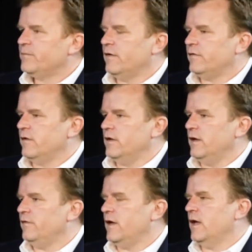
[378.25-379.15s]
And so the
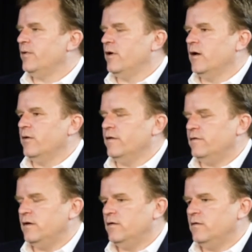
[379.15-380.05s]
example I
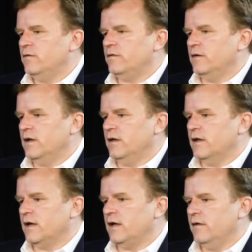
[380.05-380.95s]
always use in
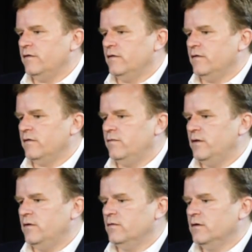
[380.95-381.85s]
that case is if
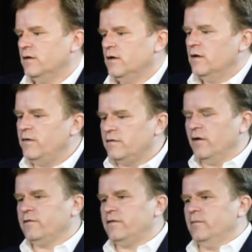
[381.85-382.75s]
you
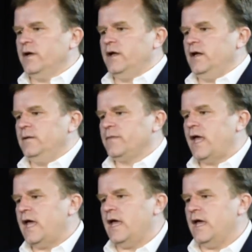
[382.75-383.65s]
told somebody,
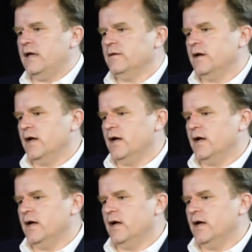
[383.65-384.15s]
hey,